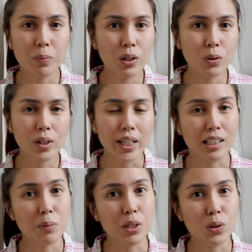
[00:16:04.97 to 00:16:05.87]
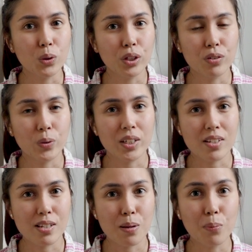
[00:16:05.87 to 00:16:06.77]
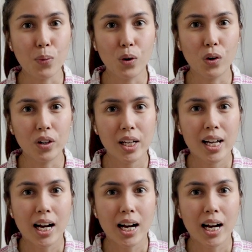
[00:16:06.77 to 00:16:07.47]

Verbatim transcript: below letting me know if you want to see more